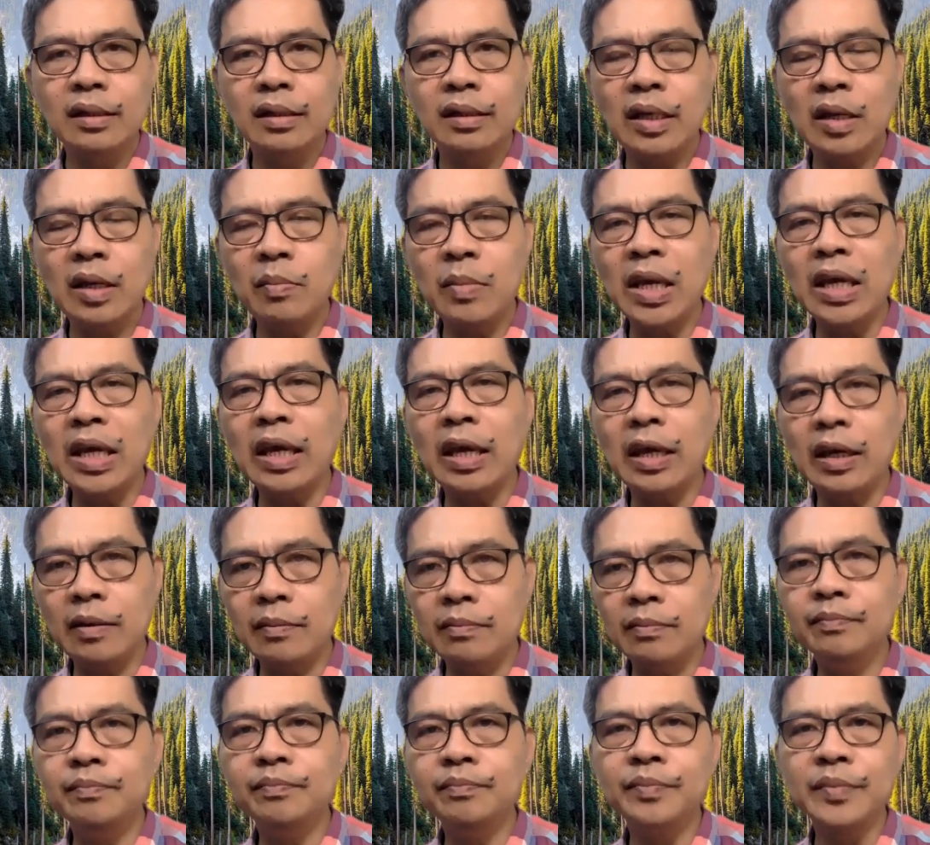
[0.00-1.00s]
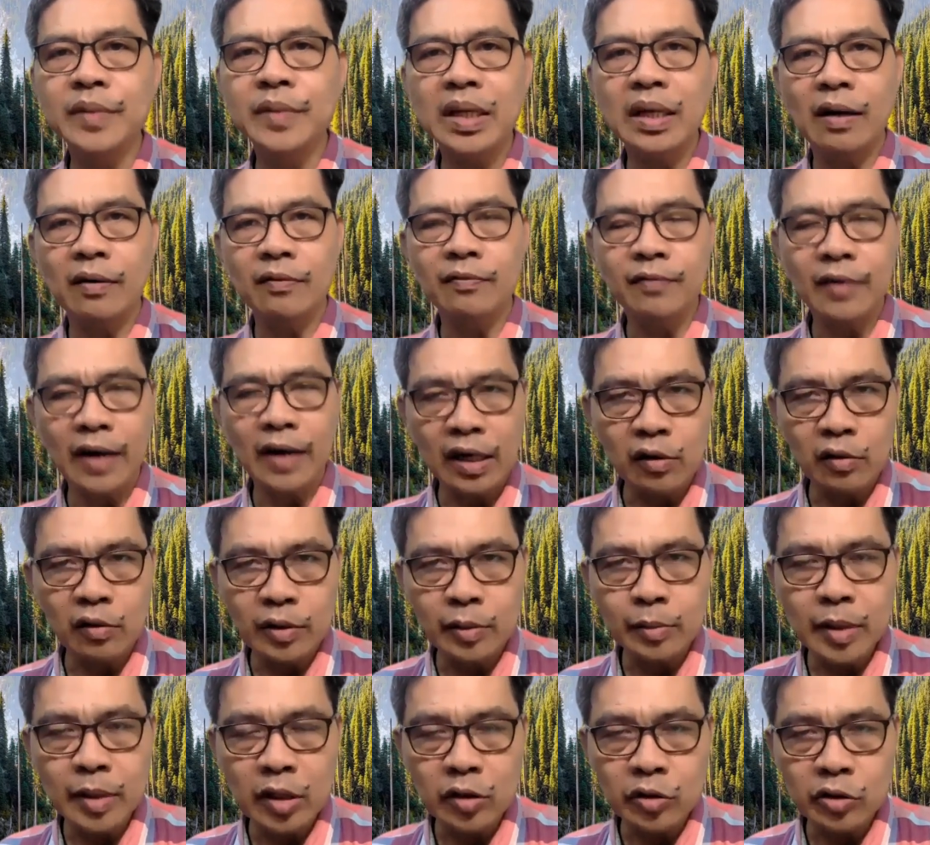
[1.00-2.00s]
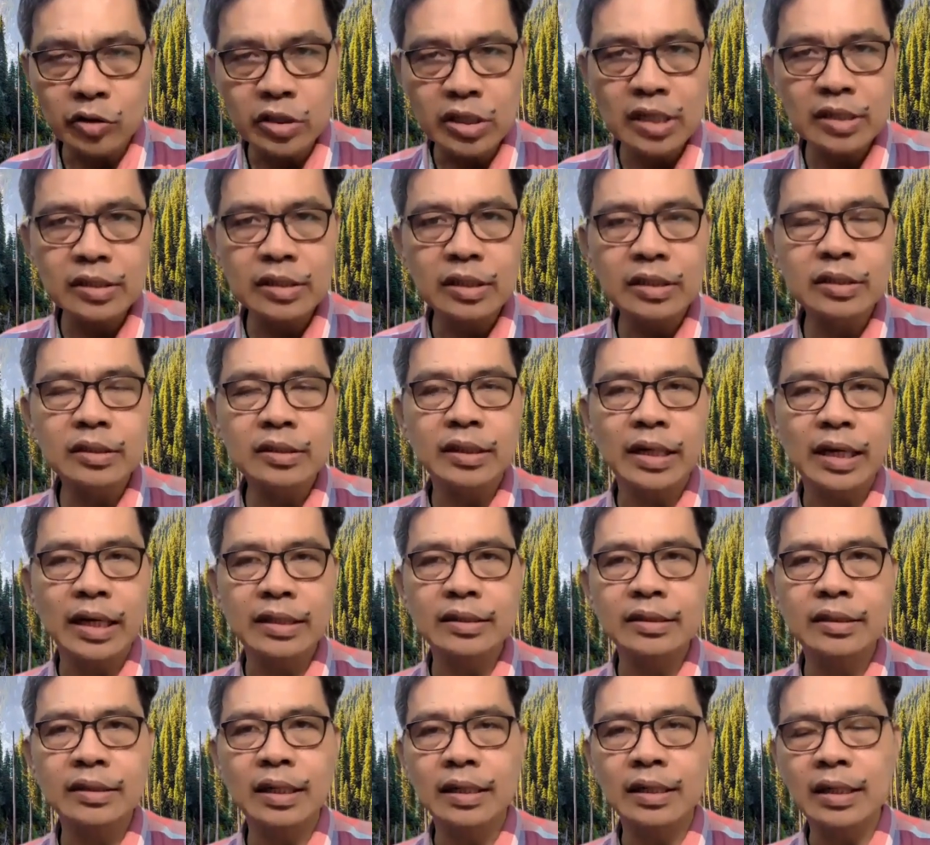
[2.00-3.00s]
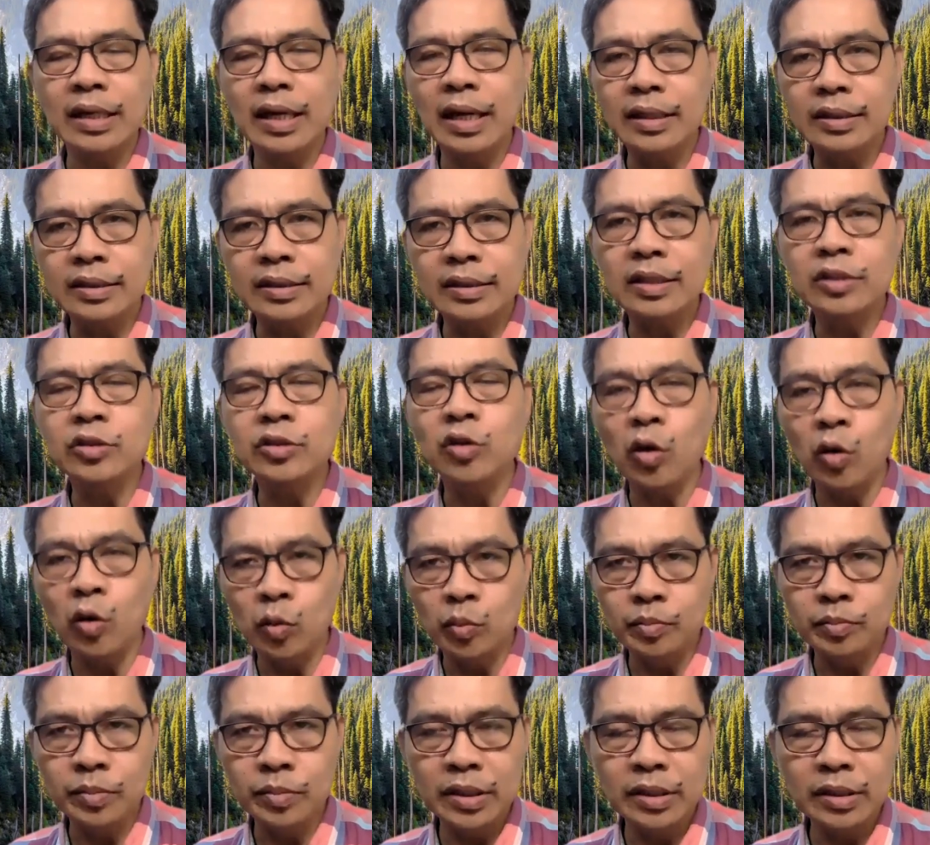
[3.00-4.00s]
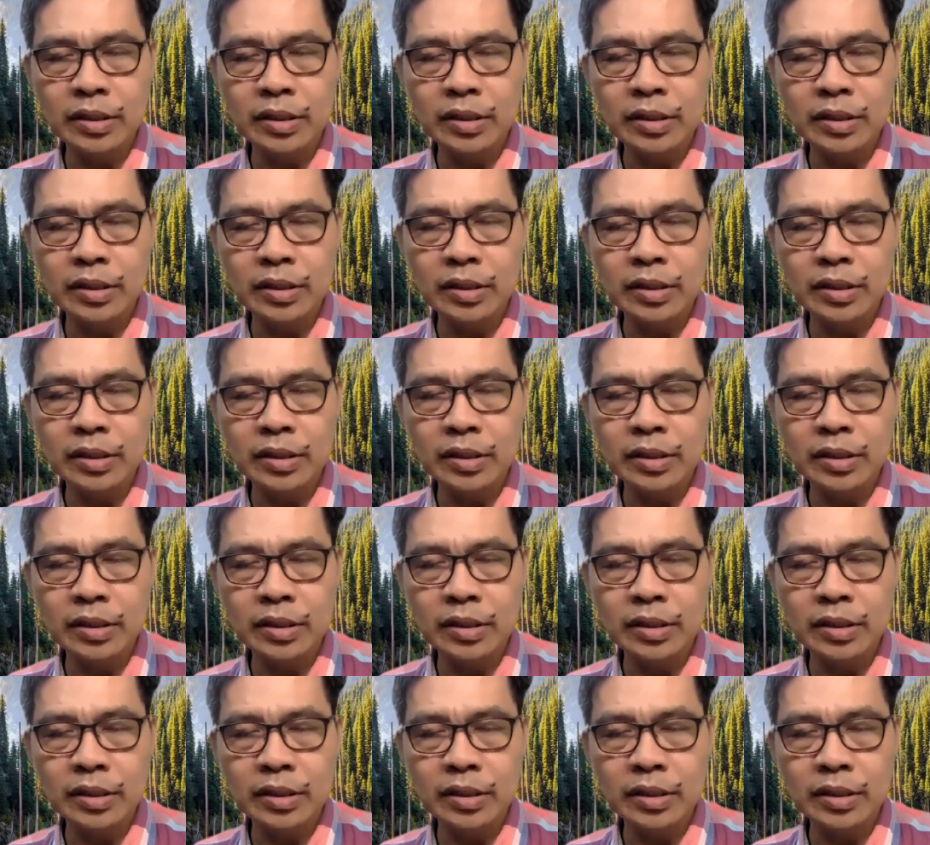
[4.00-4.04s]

He became a follower of the Lord Jesus Christ, and he has this hope.